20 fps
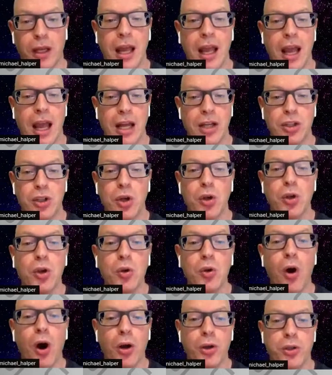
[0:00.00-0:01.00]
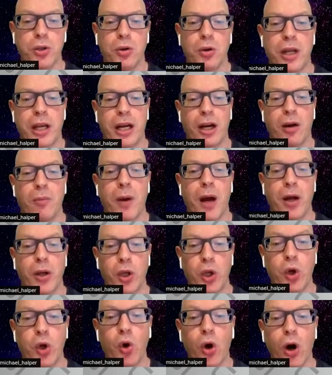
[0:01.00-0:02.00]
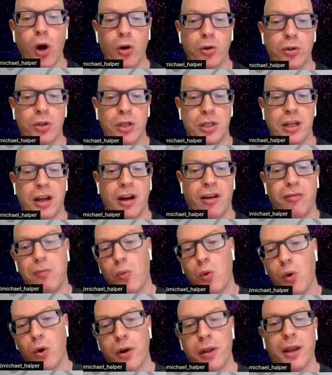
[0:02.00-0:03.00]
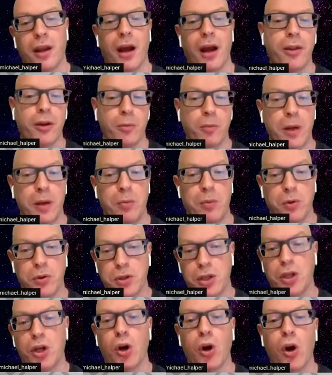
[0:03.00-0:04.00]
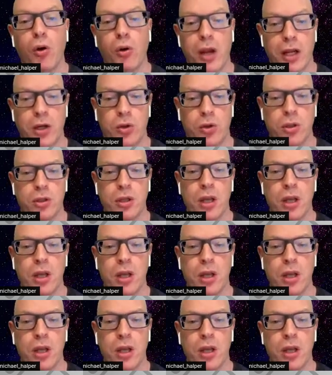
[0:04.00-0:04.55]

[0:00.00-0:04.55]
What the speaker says: And so you also care about your own stuff more than other people's and your own interests.